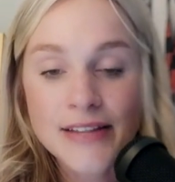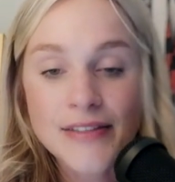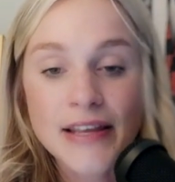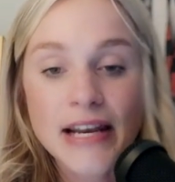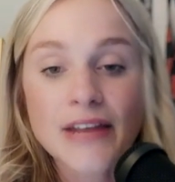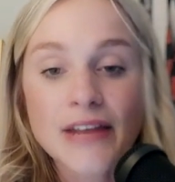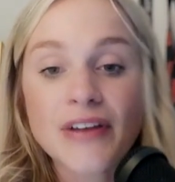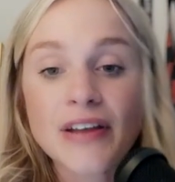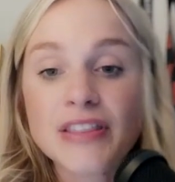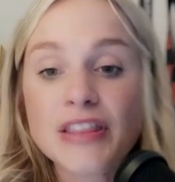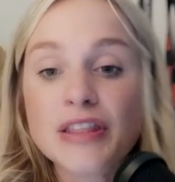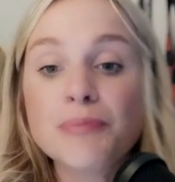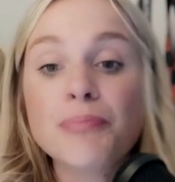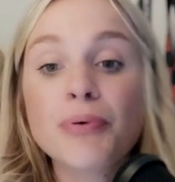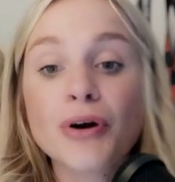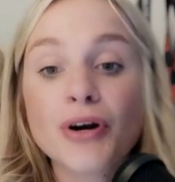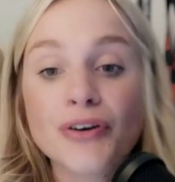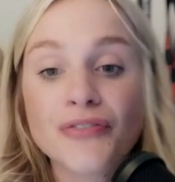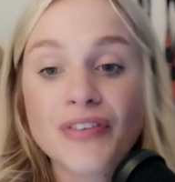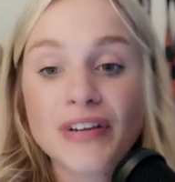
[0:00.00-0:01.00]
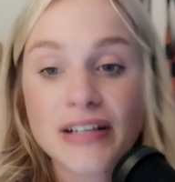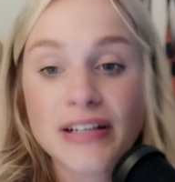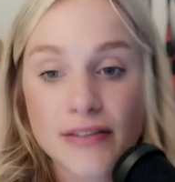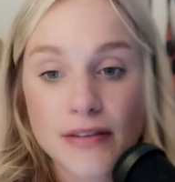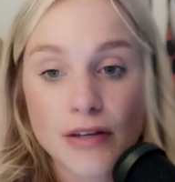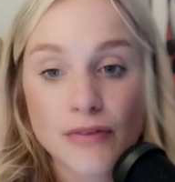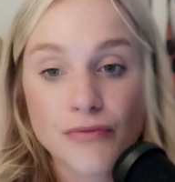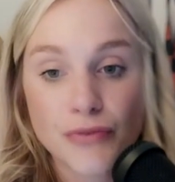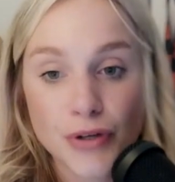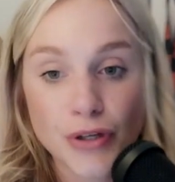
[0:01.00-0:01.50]
then I've got the perfect
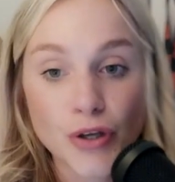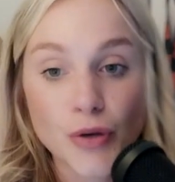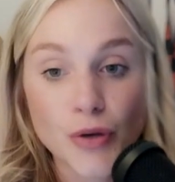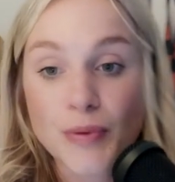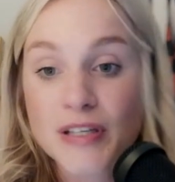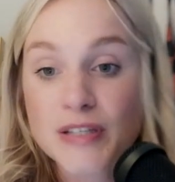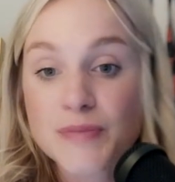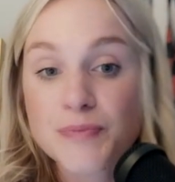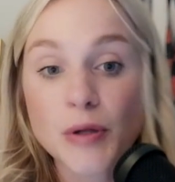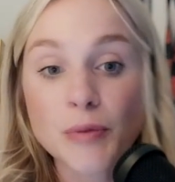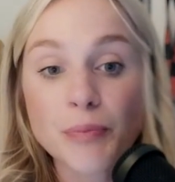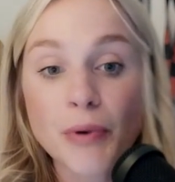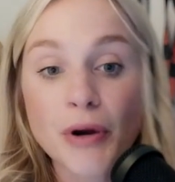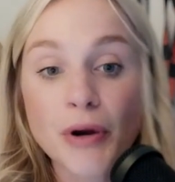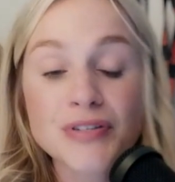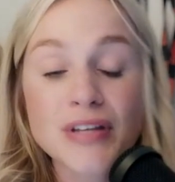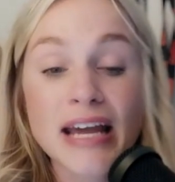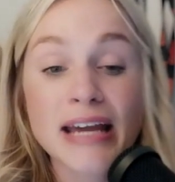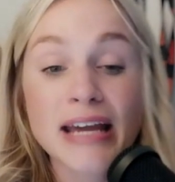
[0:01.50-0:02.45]
thing for you because Built Bars